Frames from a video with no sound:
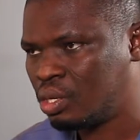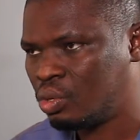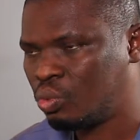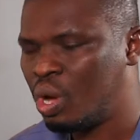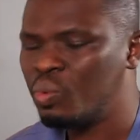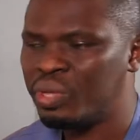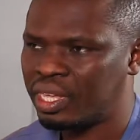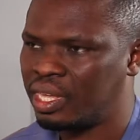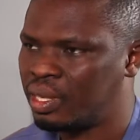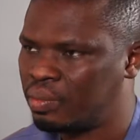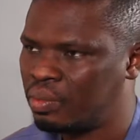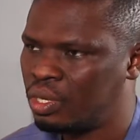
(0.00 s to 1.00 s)
When we
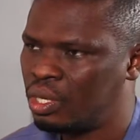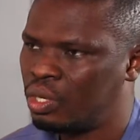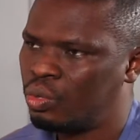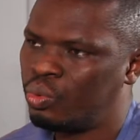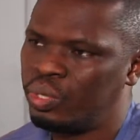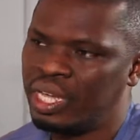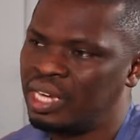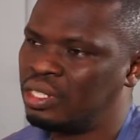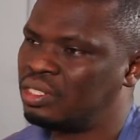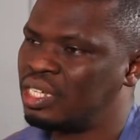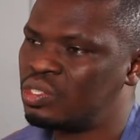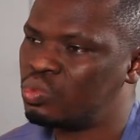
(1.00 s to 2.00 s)
came, we
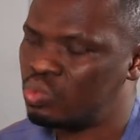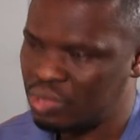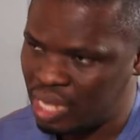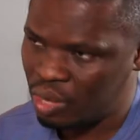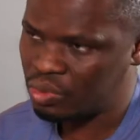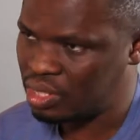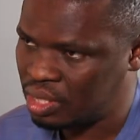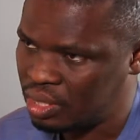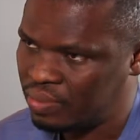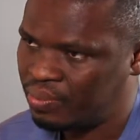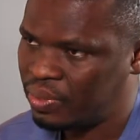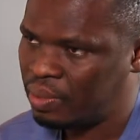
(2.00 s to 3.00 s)
had just 2,000
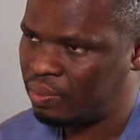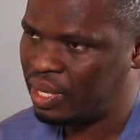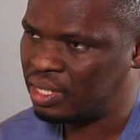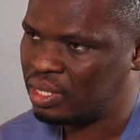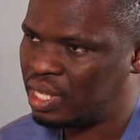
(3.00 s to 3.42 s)
birds.